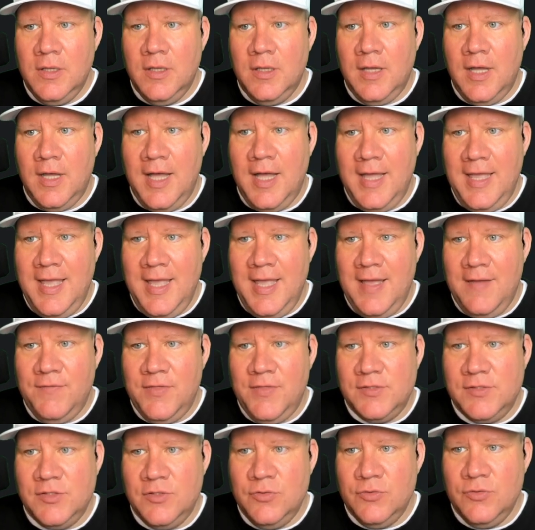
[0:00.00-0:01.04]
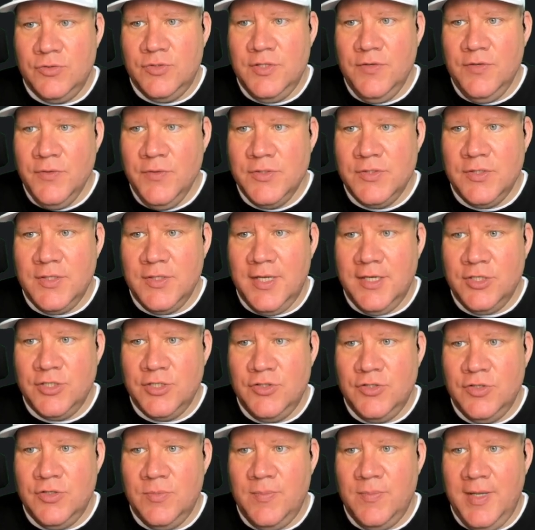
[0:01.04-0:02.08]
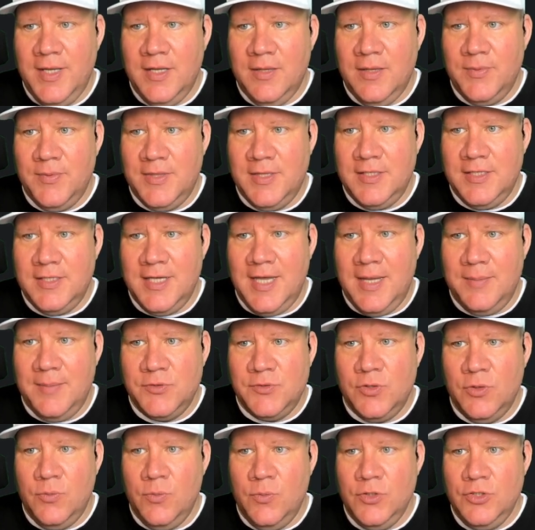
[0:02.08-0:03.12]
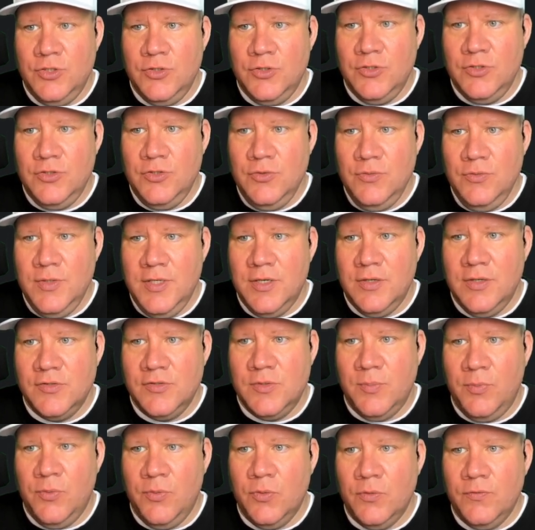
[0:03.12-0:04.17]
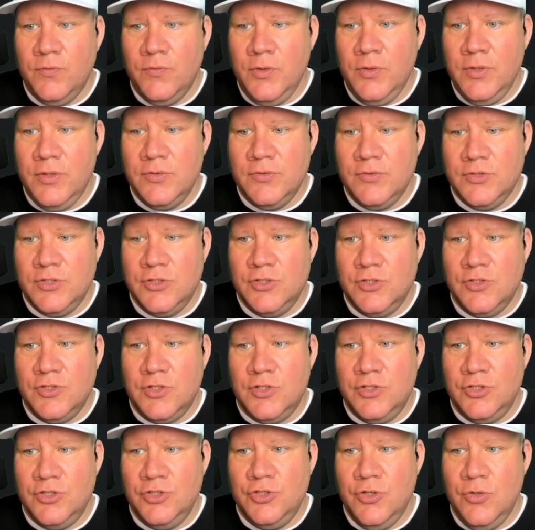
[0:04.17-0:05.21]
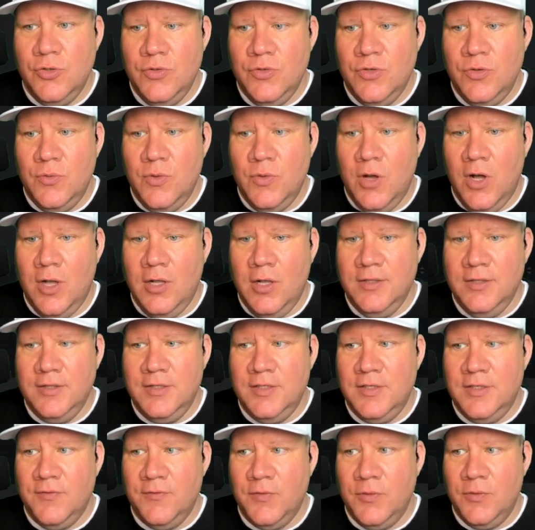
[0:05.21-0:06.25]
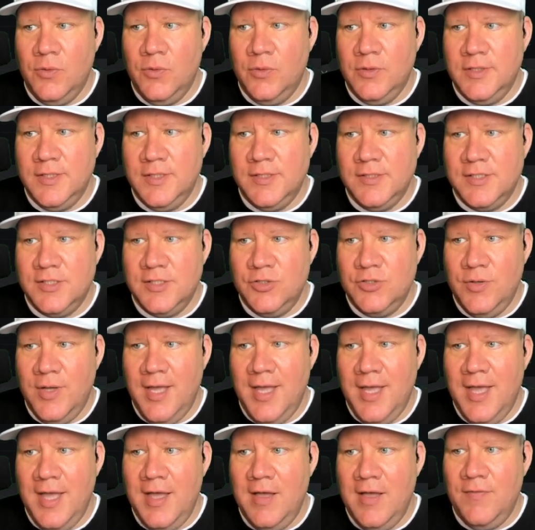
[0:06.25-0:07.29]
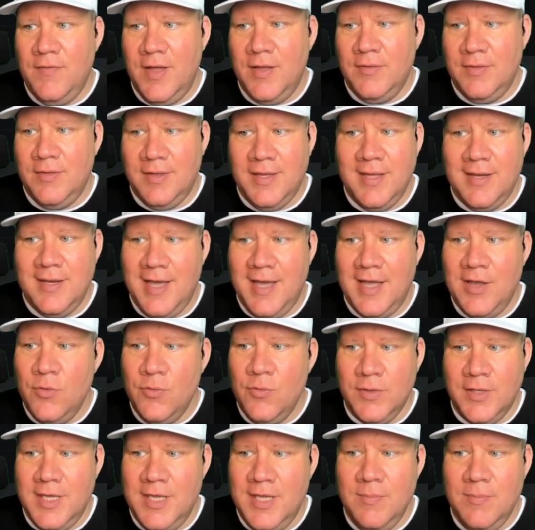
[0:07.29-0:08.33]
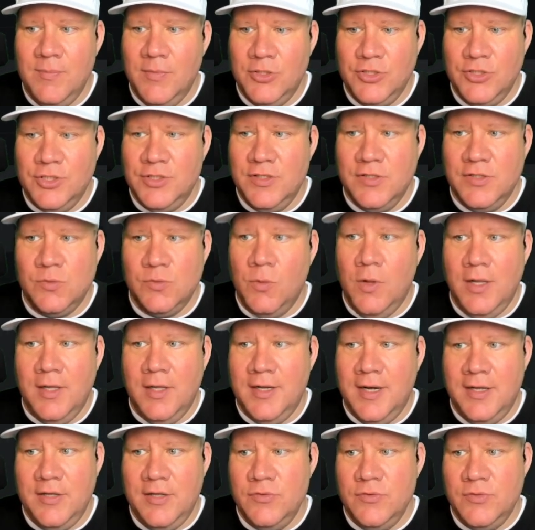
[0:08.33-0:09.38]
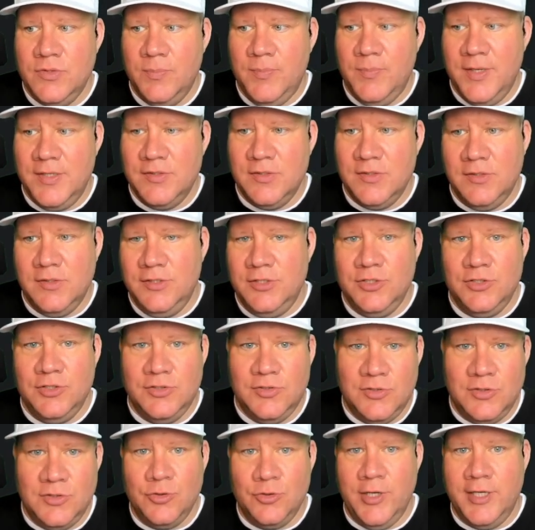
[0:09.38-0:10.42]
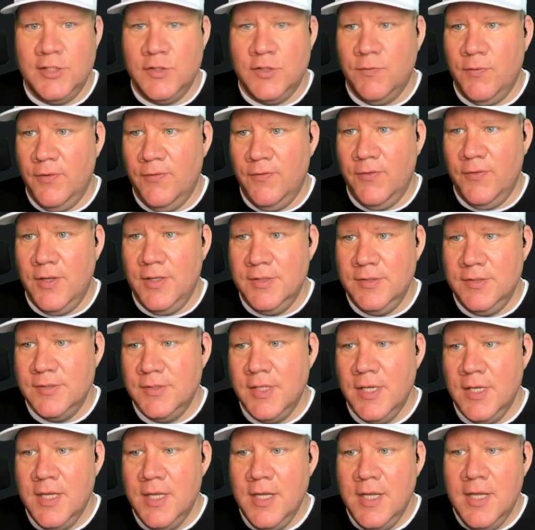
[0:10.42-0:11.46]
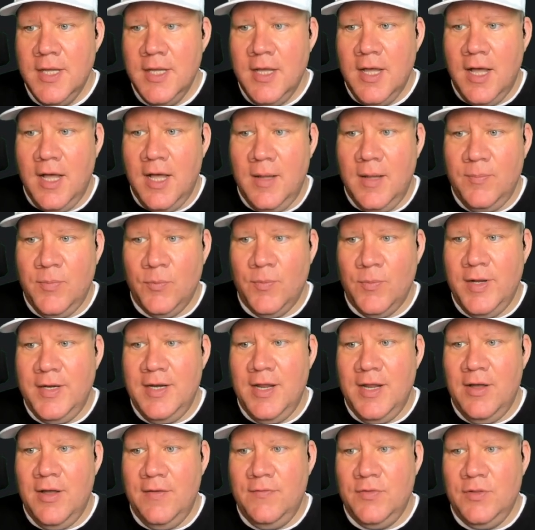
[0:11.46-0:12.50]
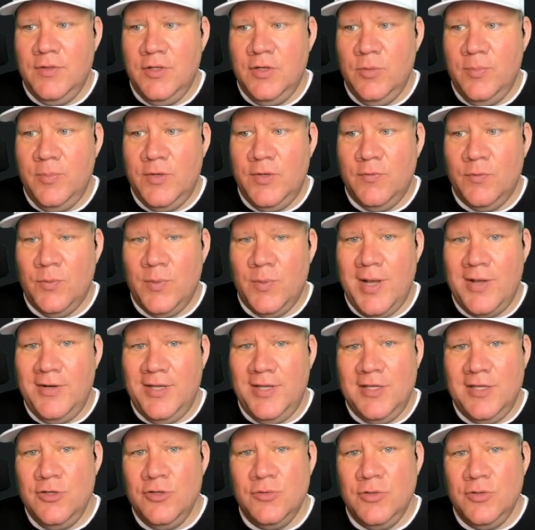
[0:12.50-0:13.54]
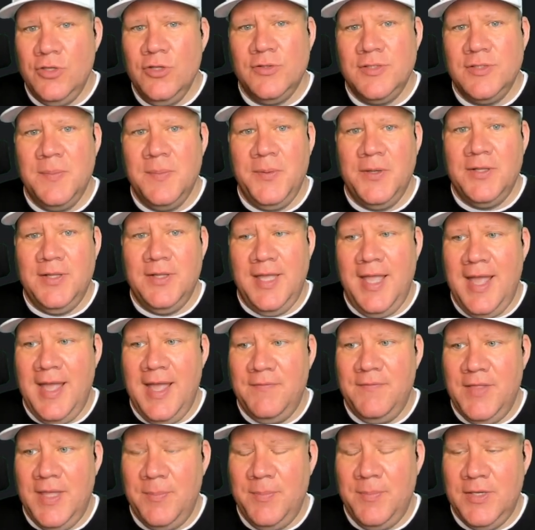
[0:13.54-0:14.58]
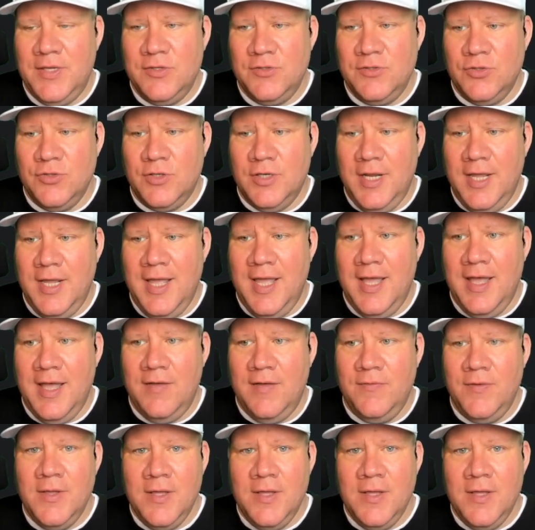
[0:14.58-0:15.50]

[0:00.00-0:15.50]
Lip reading: I have this. There's different selections you can make up at the top. So what you can do here is the portfolio is just going to show you all of the different holdings that you have. Again, I don't keep much in this wallet. I use it basically just to transfer funds. But right now I have a little bit of a rounding, and you'll typically have that because you're going to have,